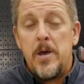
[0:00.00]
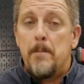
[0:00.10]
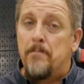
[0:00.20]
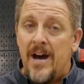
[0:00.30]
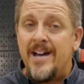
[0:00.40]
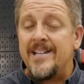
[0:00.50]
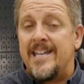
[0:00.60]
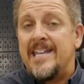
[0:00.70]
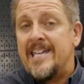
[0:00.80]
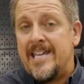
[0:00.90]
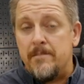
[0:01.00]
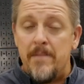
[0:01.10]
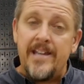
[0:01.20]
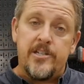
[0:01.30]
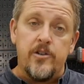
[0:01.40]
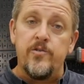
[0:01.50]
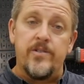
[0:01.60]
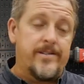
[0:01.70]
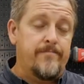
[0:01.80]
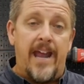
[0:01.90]
But it may do
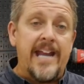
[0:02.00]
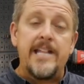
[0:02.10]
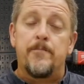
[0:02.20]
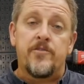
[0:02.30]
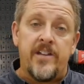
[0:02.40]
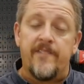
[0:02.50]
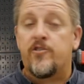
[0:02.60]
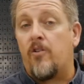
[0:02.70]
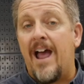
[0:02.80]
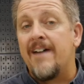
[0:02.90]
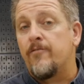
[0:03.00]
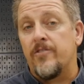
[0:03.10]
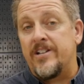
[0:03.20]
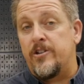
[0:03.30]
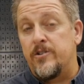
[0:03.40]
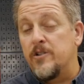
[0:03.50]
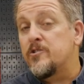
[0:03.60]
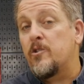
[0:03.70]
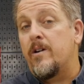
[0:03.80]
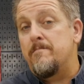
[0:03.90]
the 80% of travel that you do,
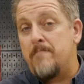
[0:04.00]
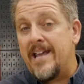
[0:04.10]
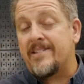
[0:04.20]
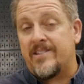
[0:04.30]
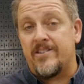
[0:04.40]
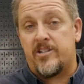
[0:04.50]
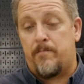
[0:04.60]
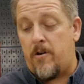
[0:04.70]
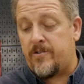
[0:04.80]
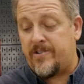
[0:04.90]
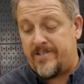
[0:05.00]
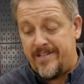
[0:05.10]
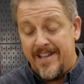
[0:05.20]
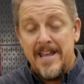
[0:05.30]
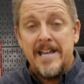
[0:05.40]
so it makes sense to purchase it.